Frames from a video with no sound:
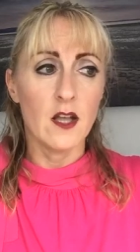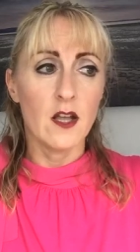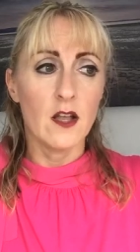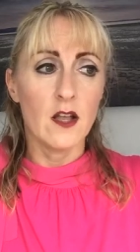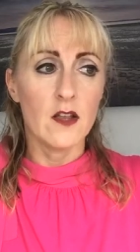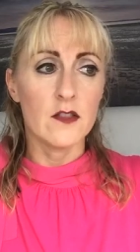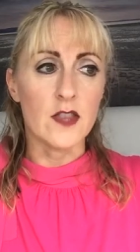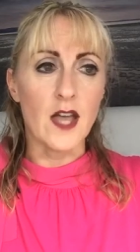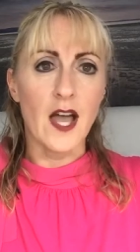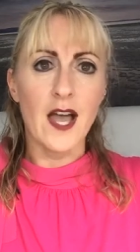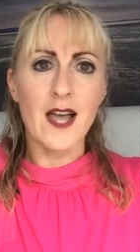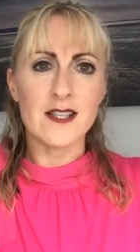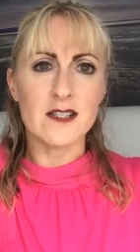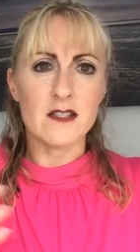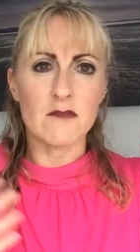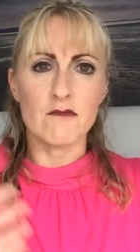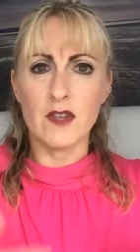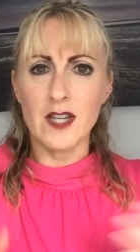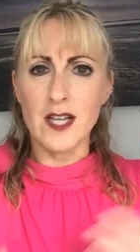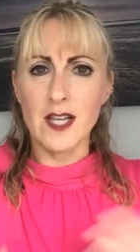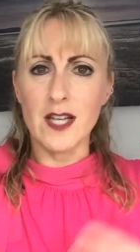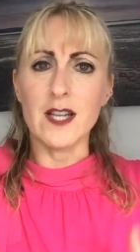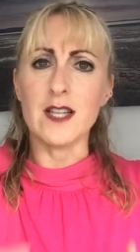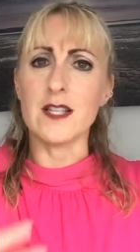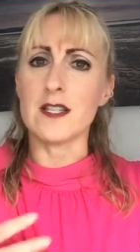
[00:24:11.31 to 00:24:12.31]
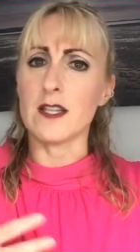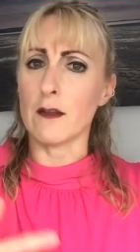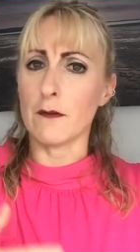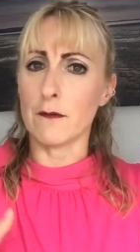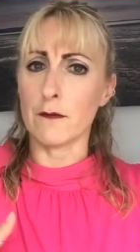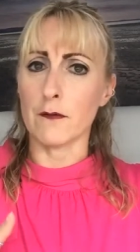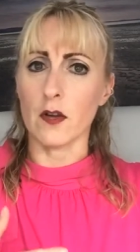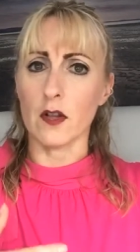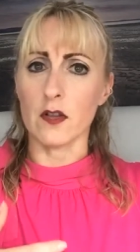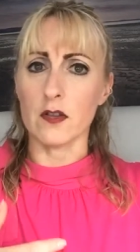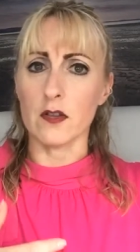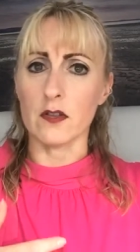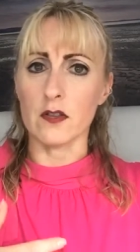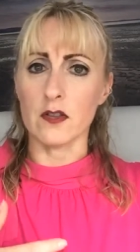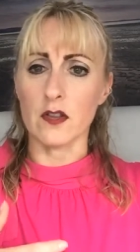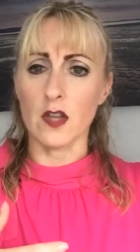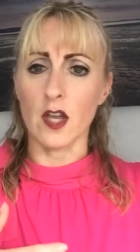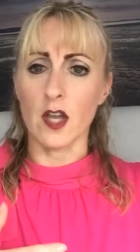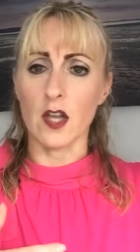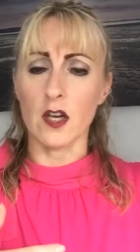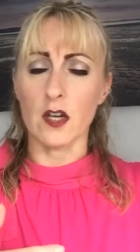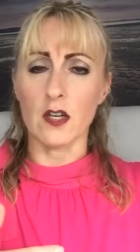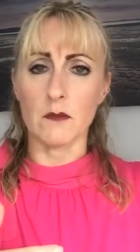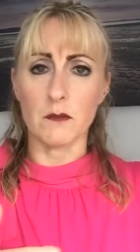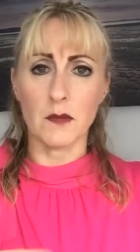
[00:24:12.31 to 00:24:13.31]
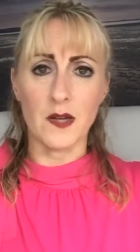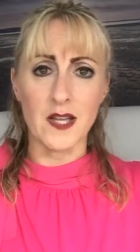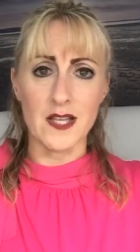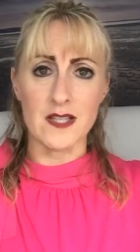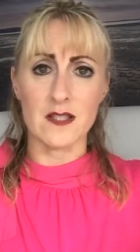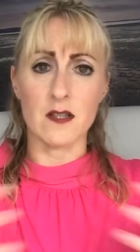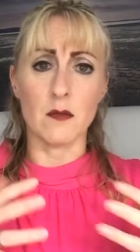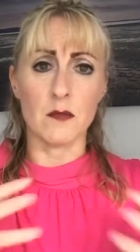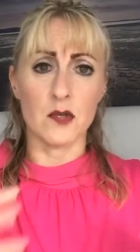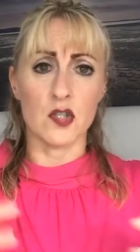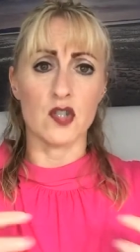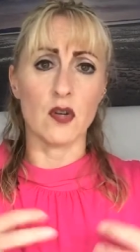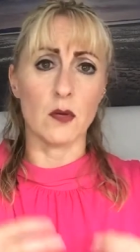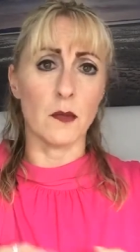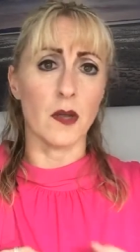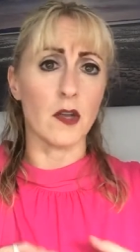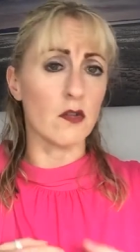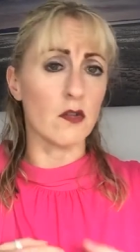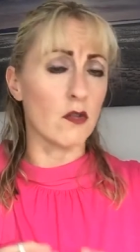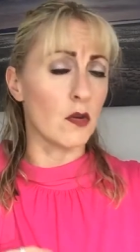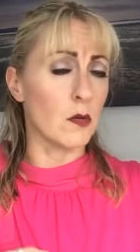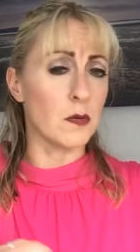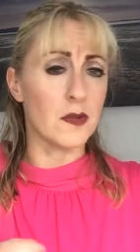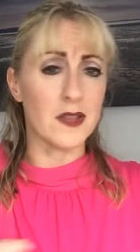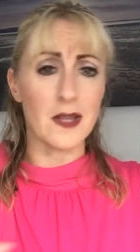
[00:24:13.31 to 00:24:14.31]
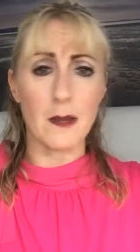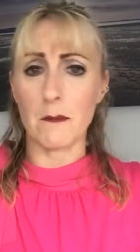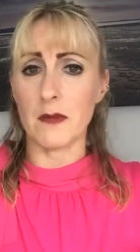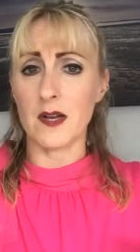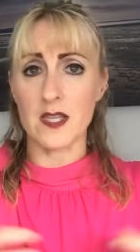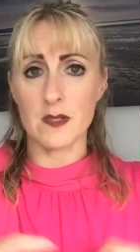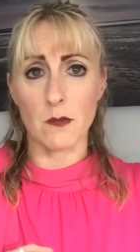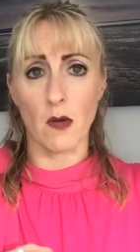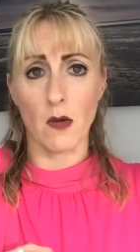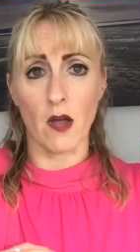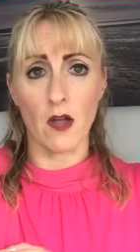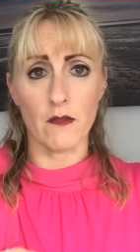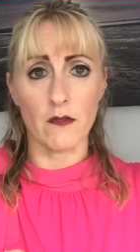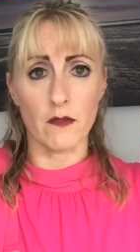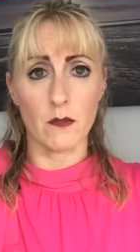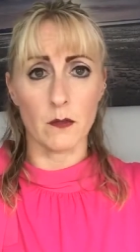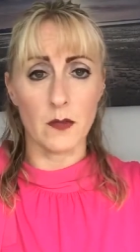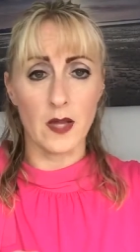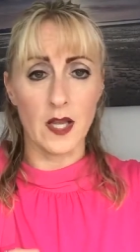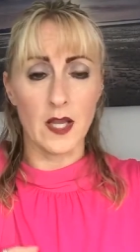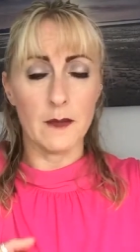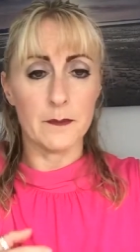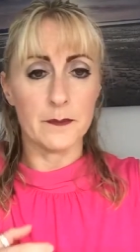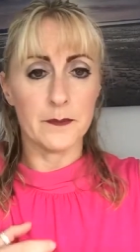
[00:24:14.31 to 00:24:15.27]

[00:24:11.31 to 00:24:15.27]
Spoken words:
That's really different than please come and join my group and then please buy from me.